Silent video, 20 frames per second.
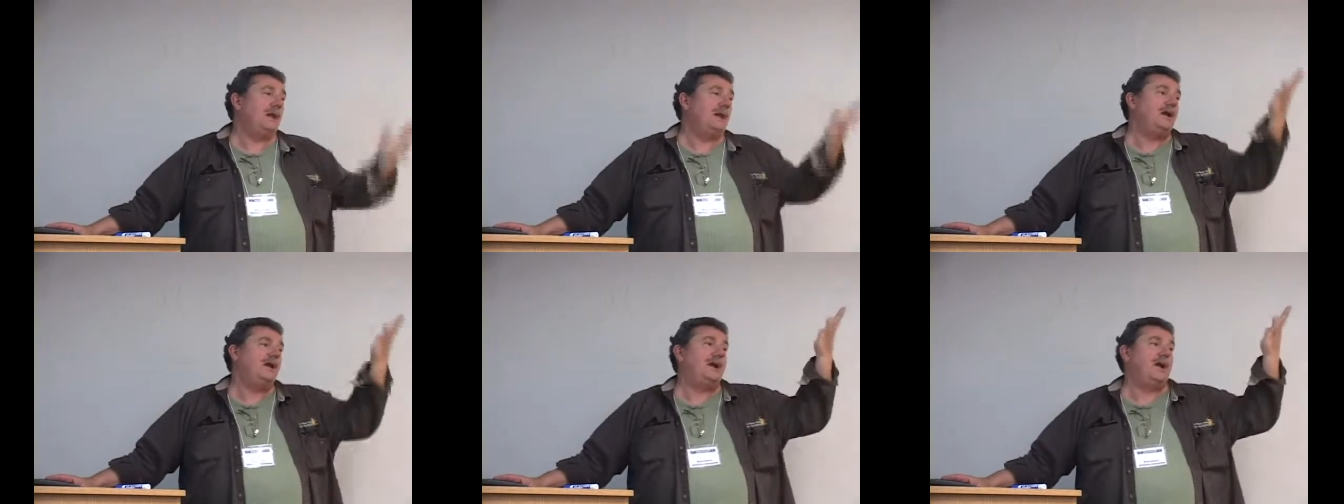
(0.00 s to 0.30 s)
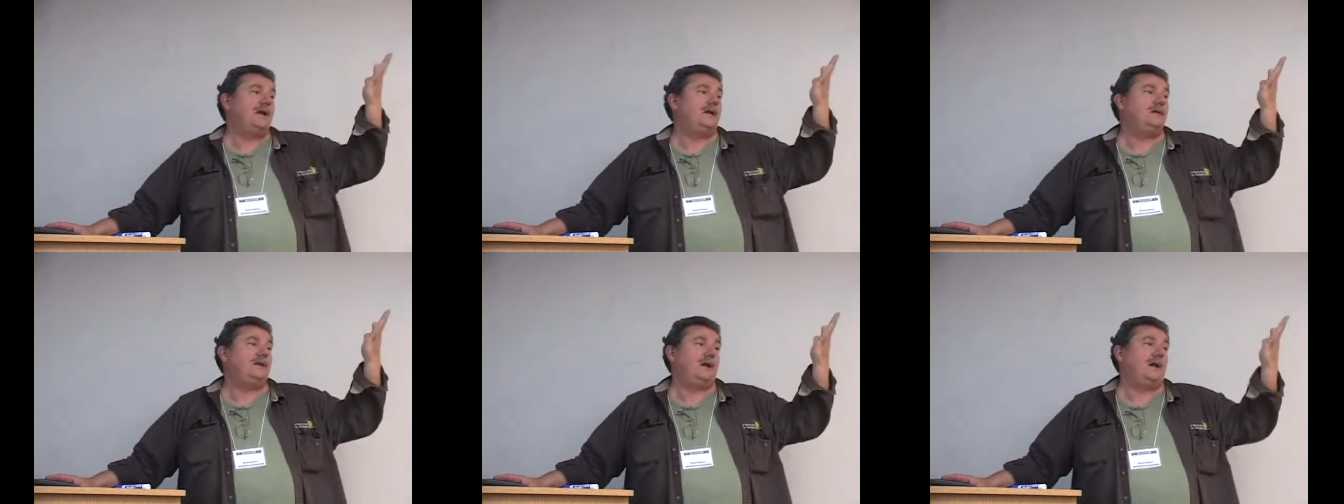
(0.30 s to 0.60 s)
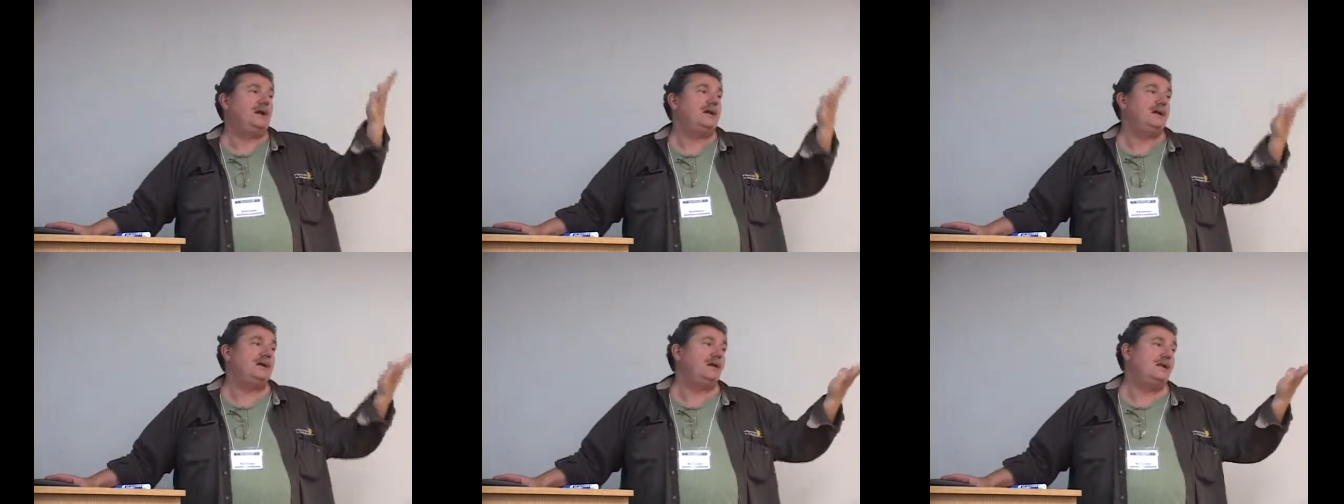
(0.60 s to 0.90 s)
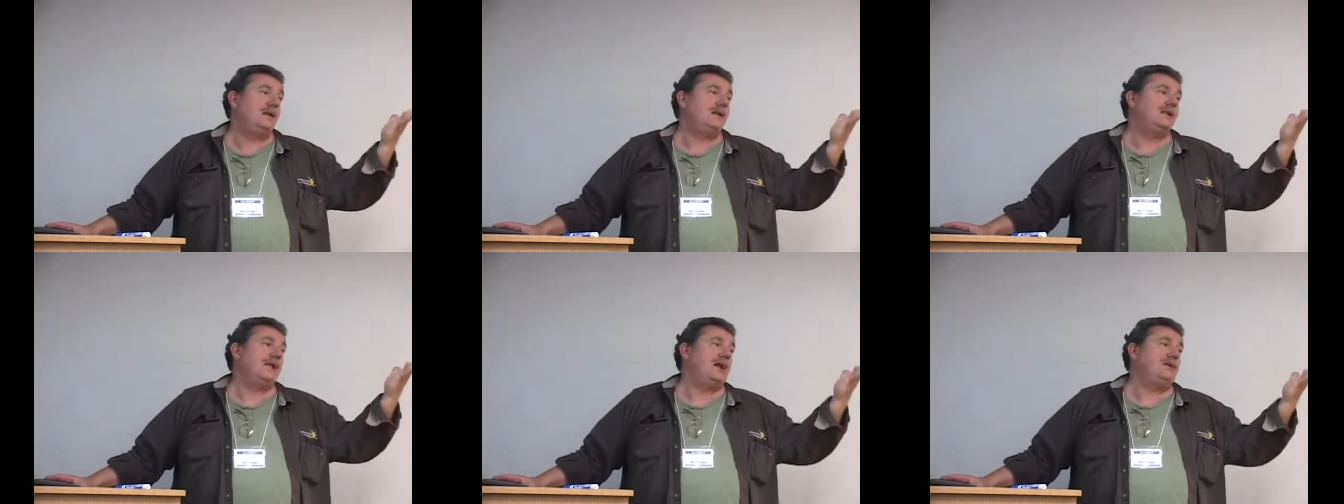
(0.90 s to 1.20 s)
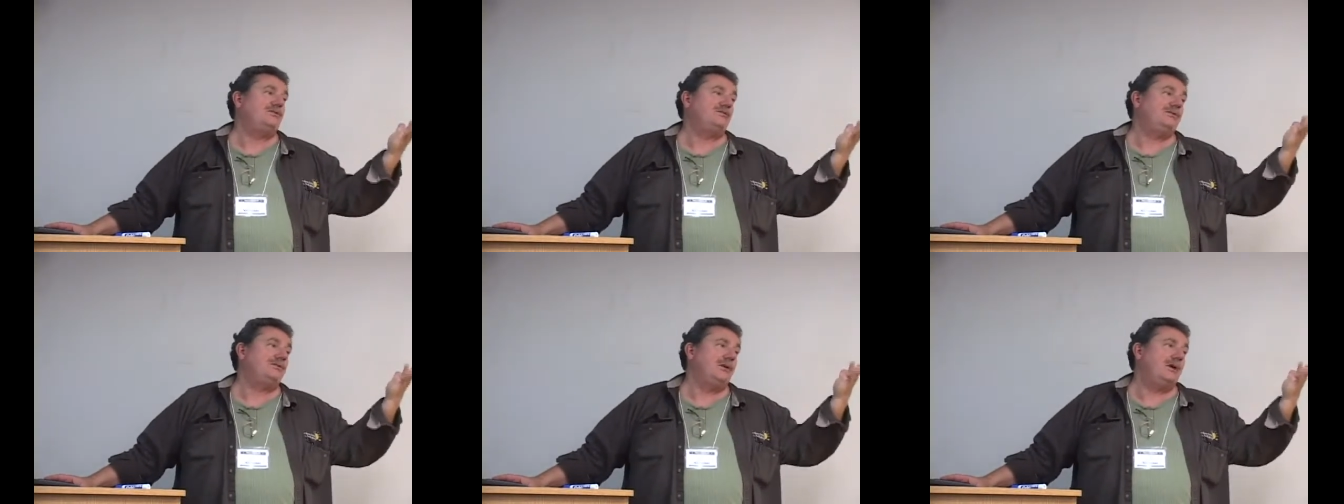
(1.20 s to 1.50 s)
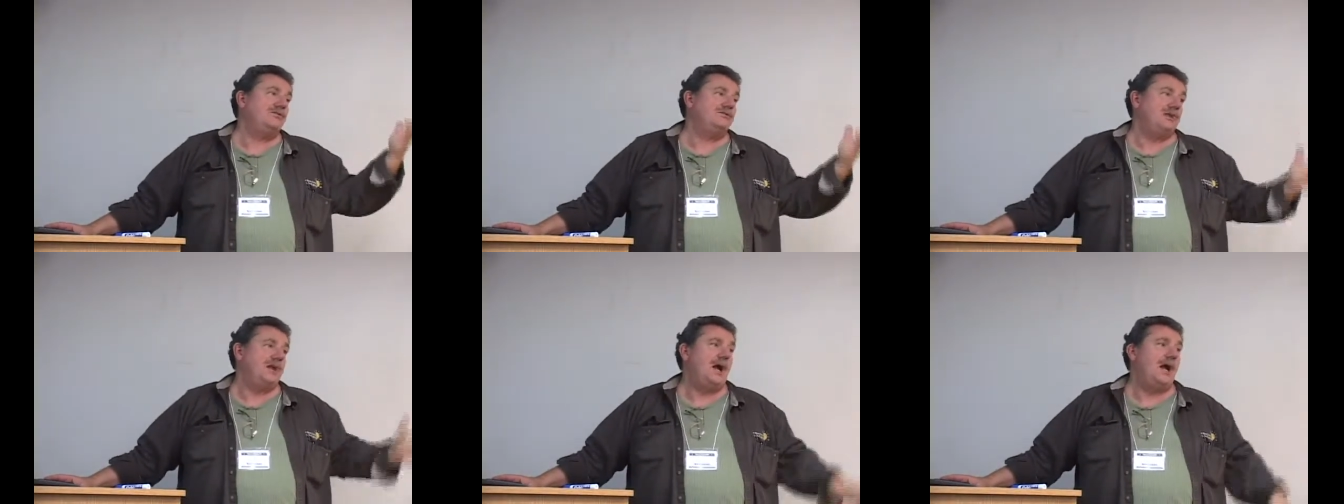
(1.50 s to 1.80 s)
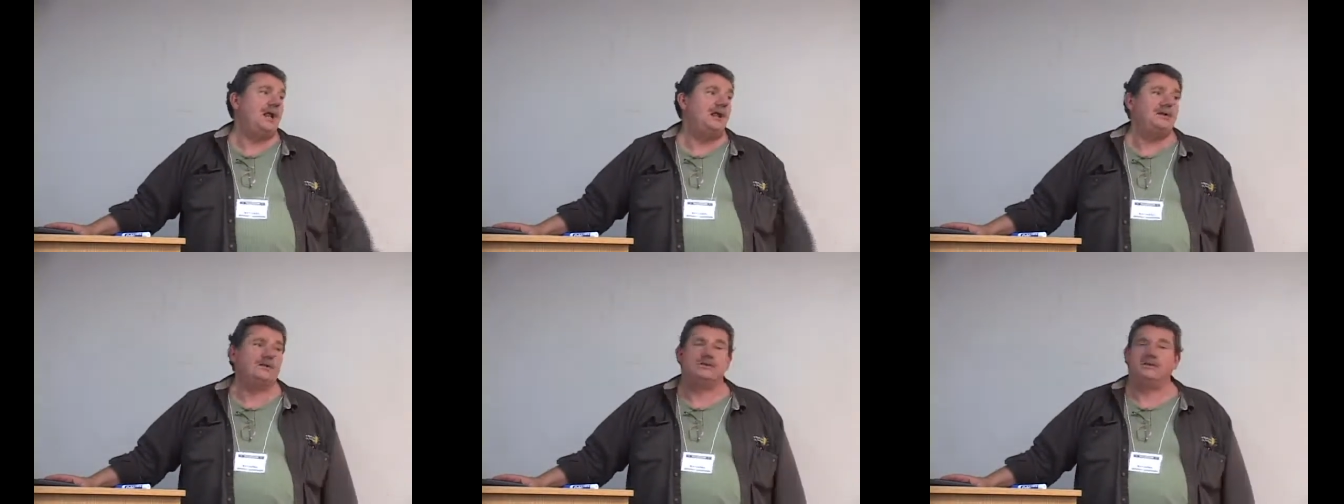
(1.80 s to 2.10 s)
but I hadn't taken any classes on
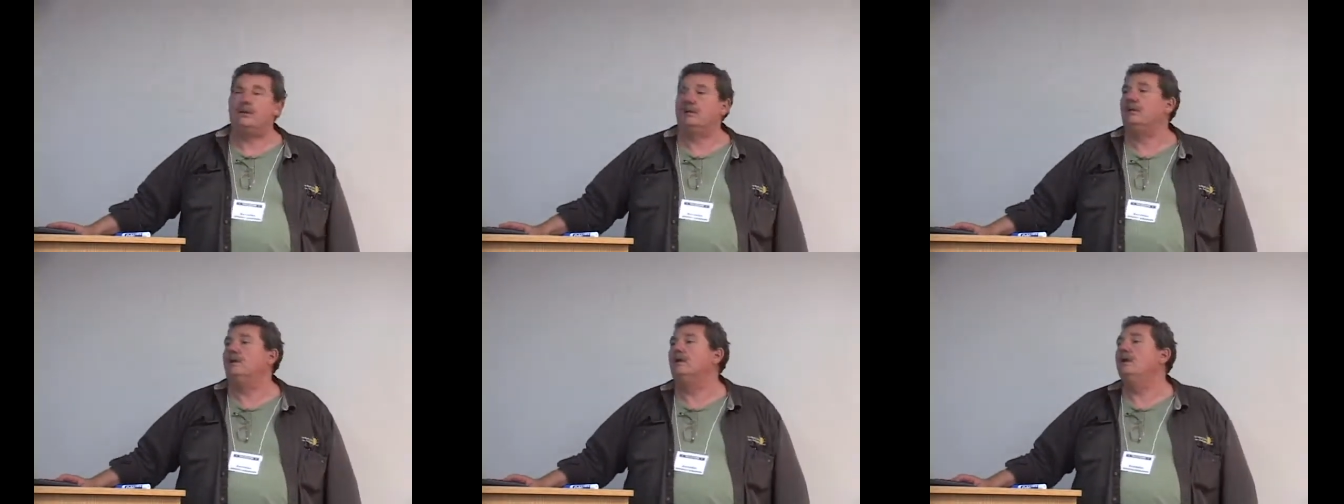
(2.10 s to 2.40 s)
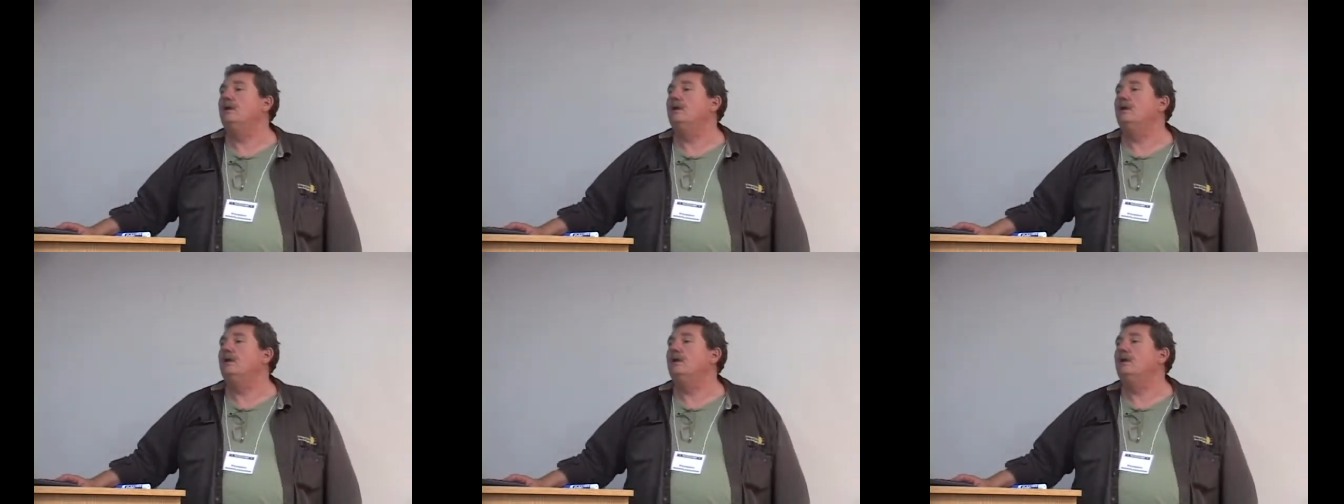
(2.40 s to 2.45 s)
geology.